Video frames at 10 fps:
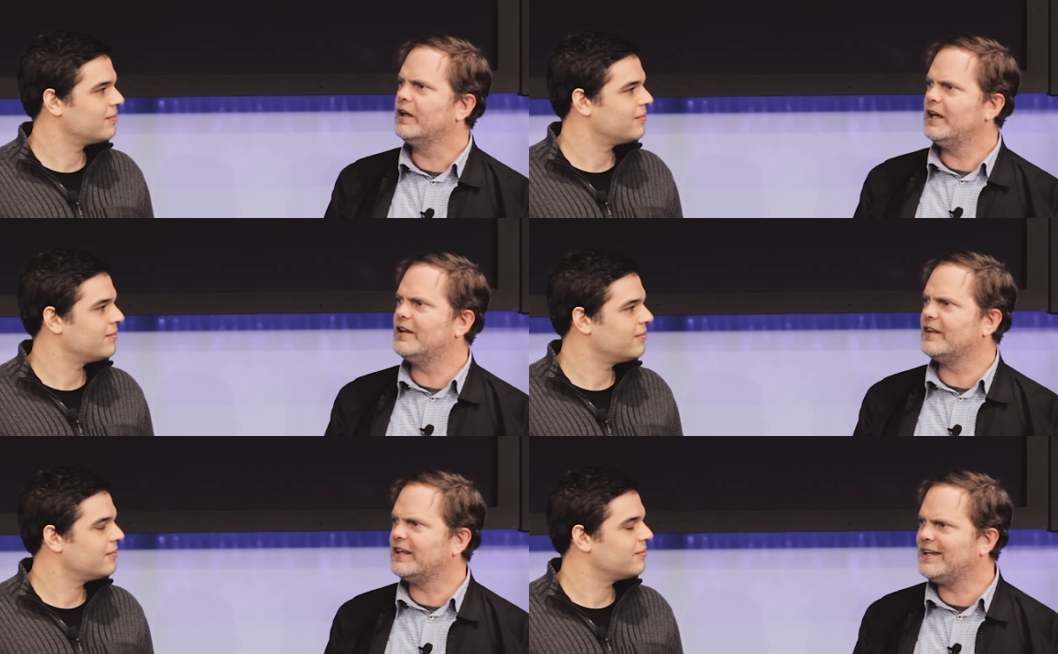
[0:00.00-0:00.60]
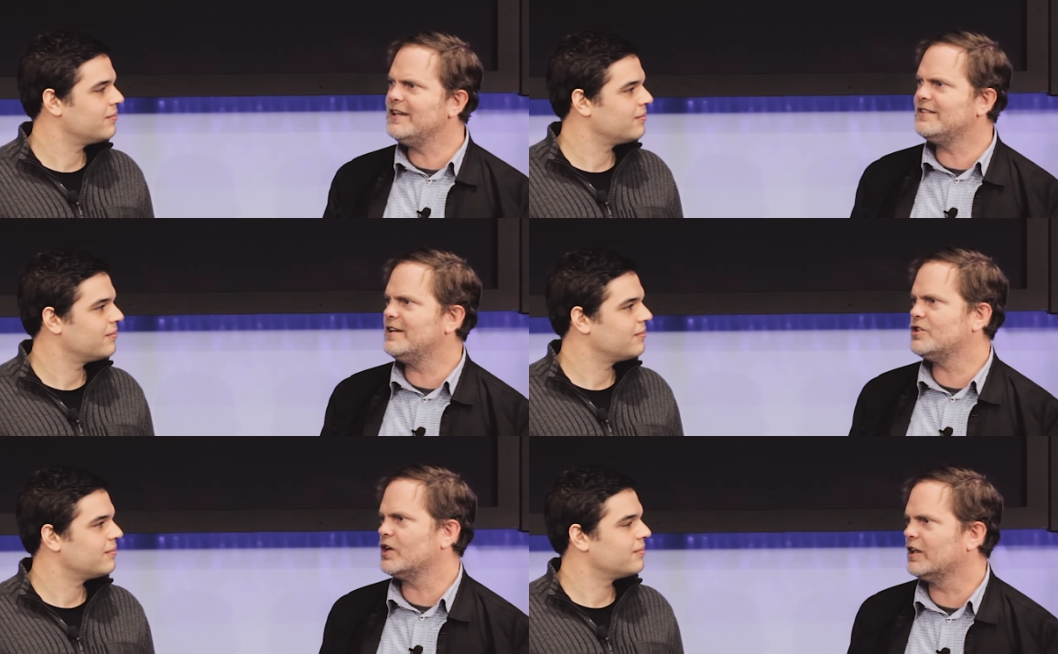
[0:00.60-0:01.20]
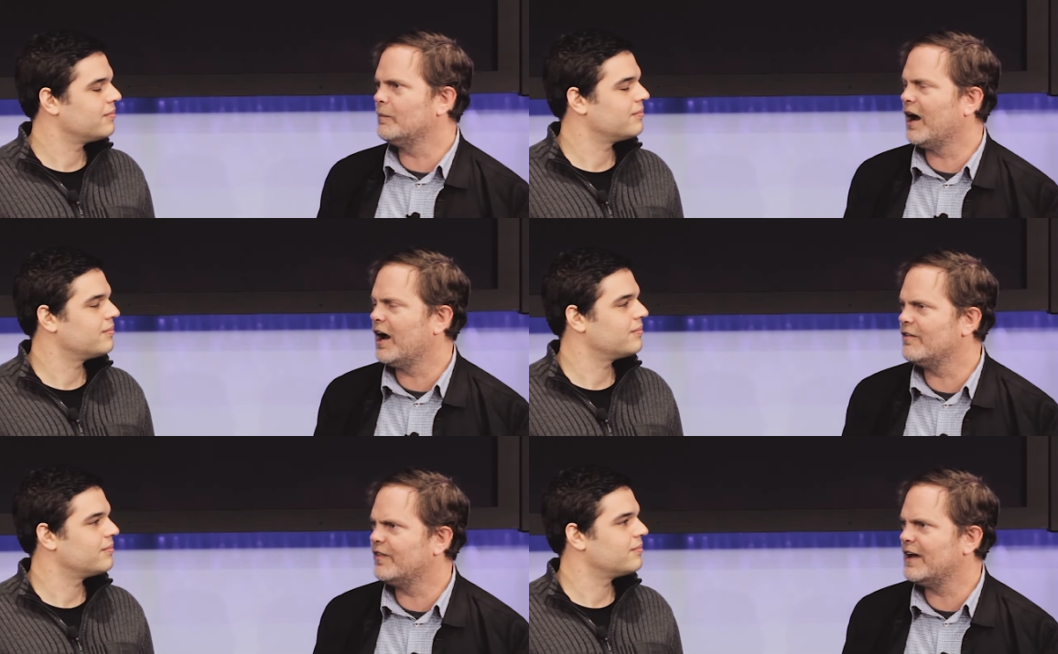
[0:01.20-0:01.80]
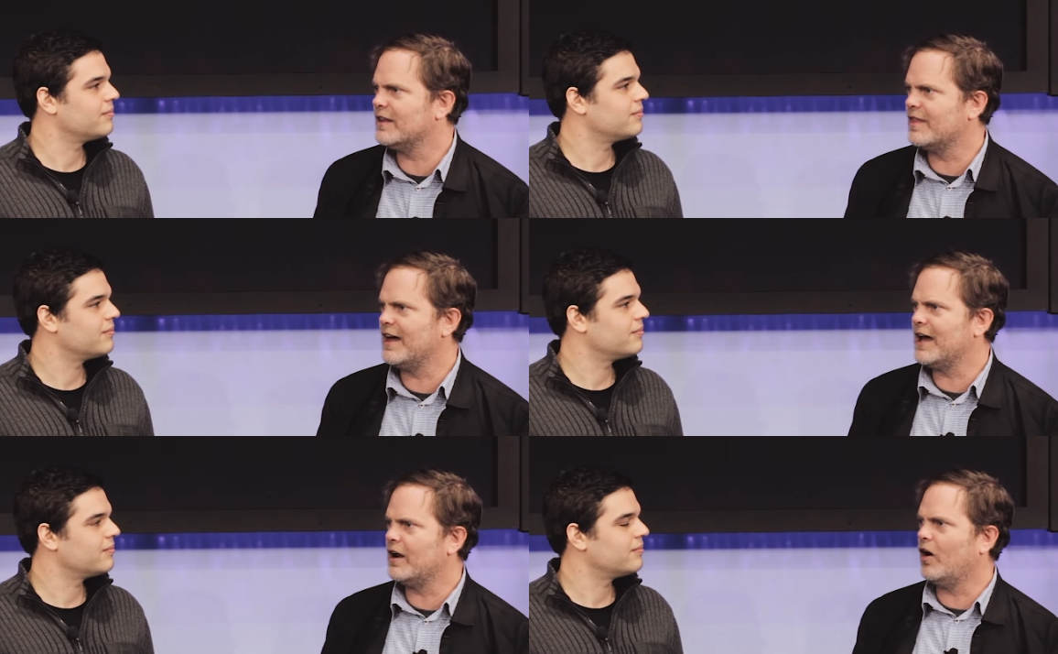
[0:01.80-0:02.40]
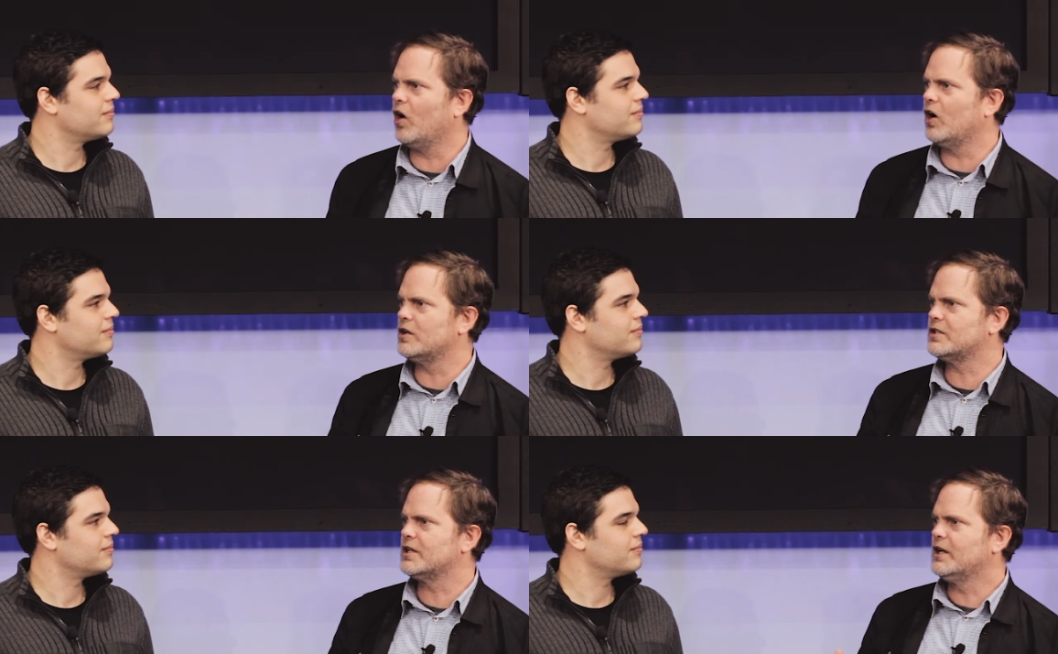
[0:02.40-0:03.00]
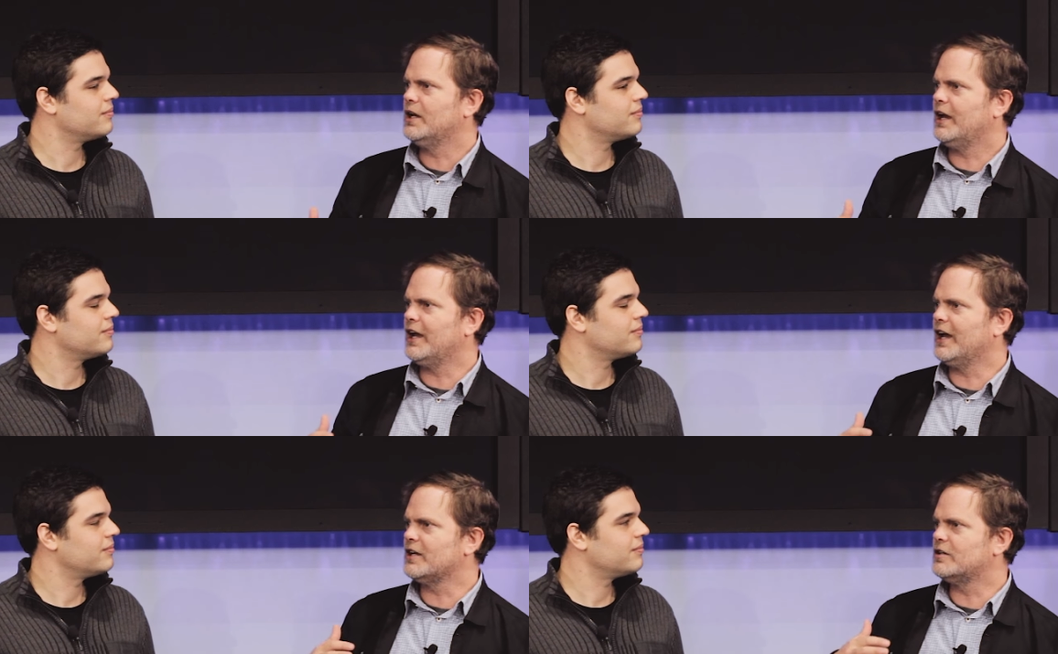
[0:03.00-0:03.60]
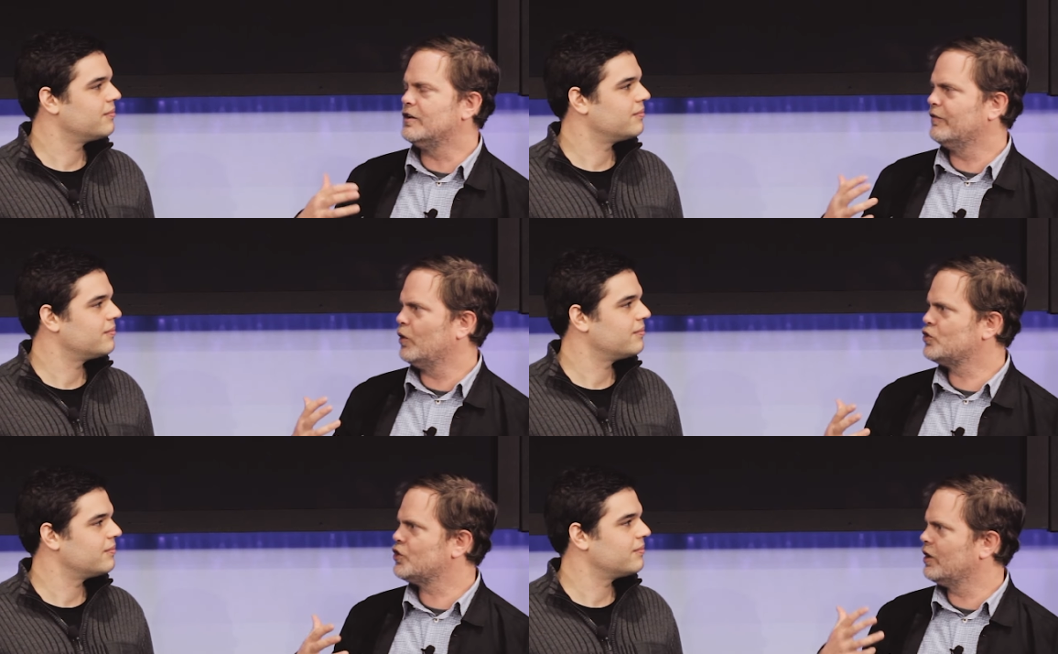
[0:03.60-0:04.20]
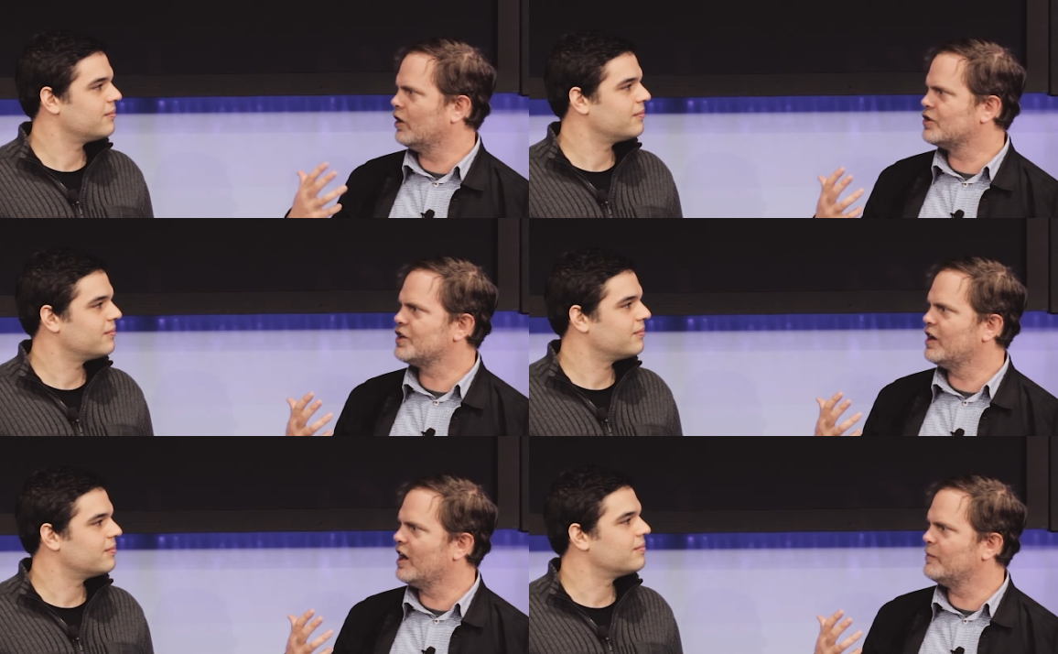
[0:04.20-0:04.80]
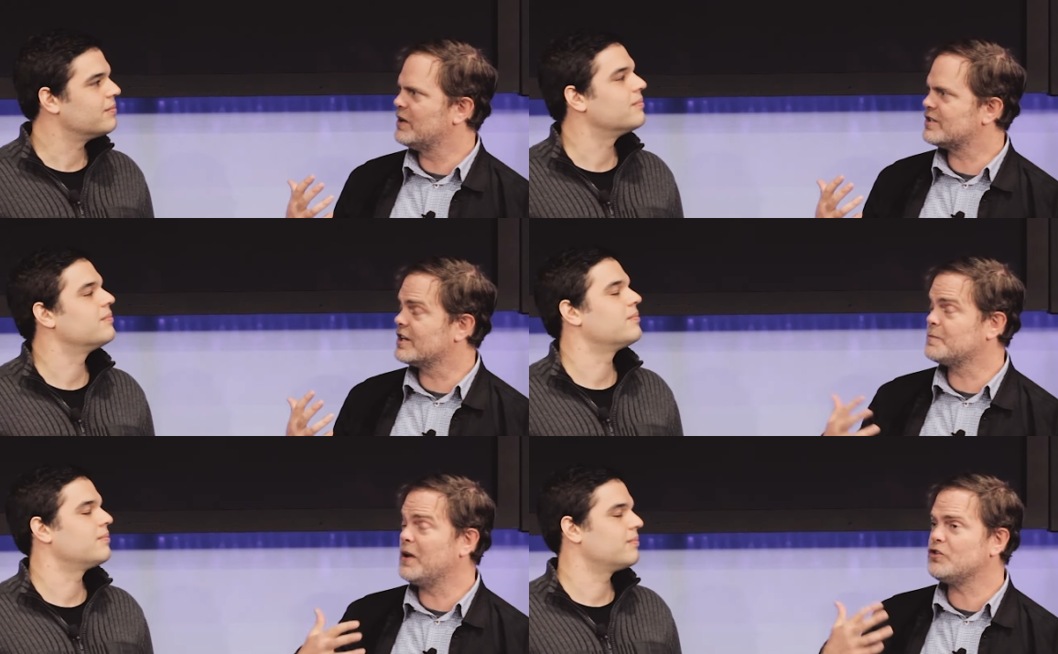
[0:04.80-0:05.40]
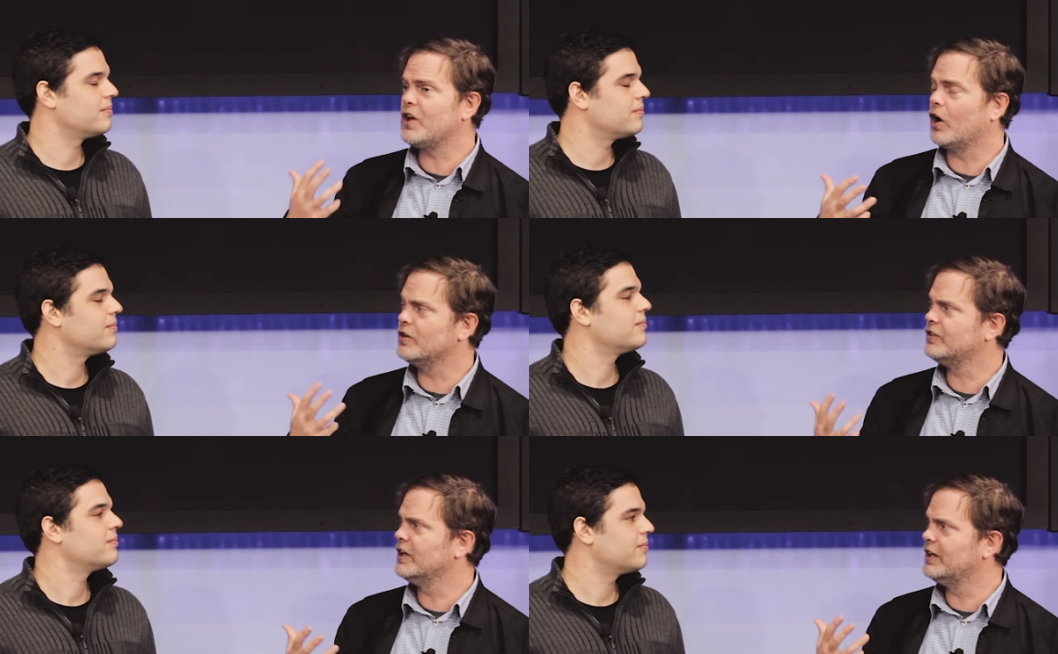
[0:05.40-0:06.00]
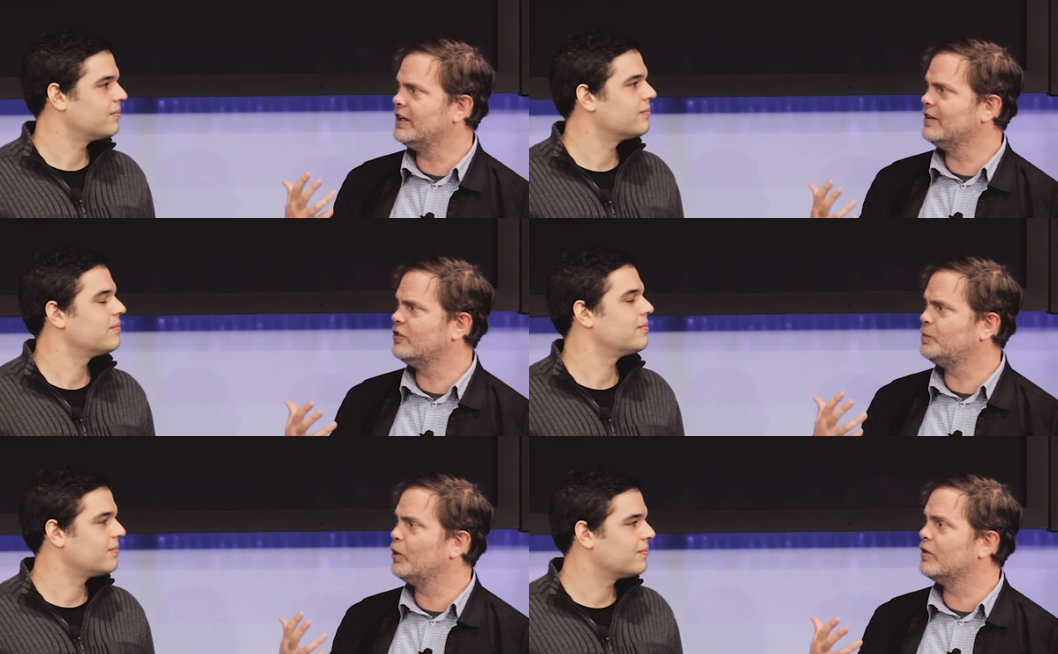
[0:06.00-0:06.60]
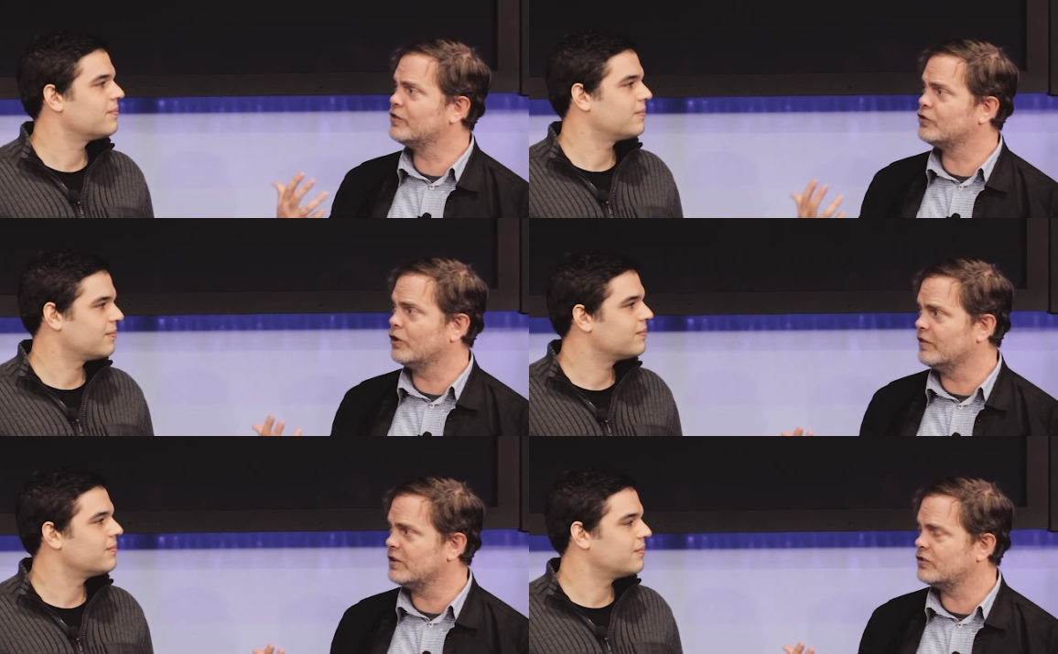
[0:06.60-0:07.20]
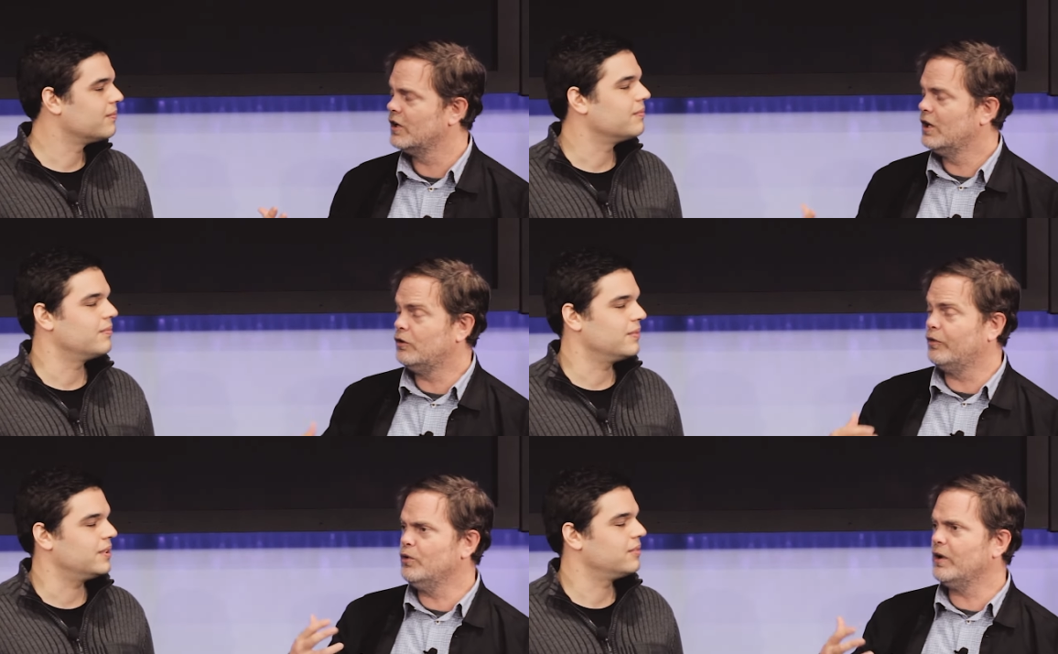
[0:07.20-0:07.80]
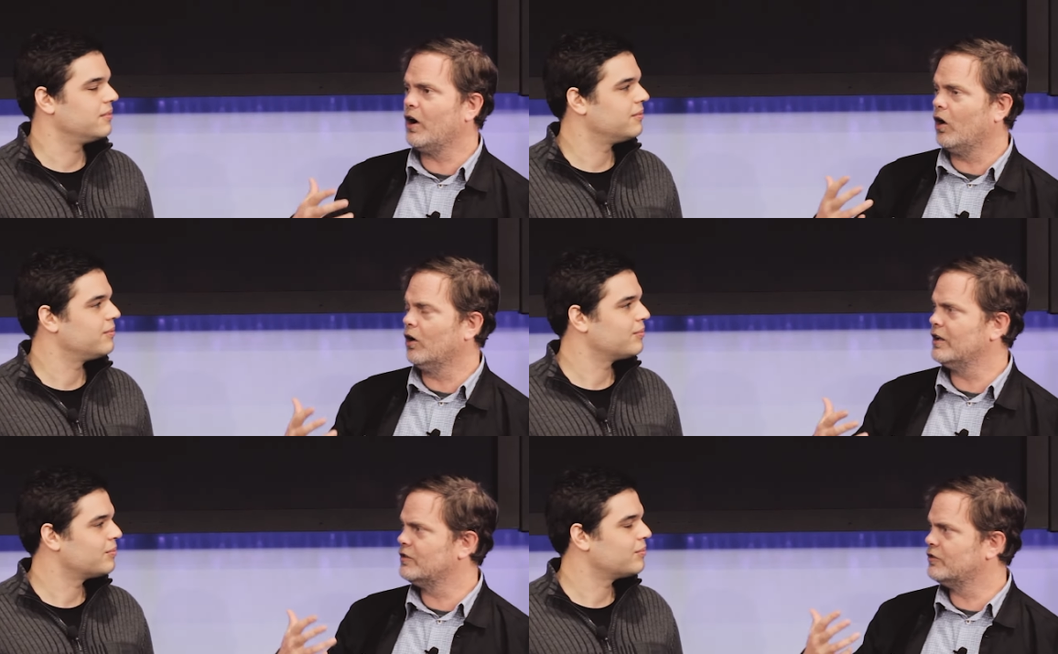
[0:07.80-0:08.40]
Speaker 1: It is a key teaching in the Baha'i faith that art and devotion are synonymous, especially art done in the spirit of service. So if you're doing art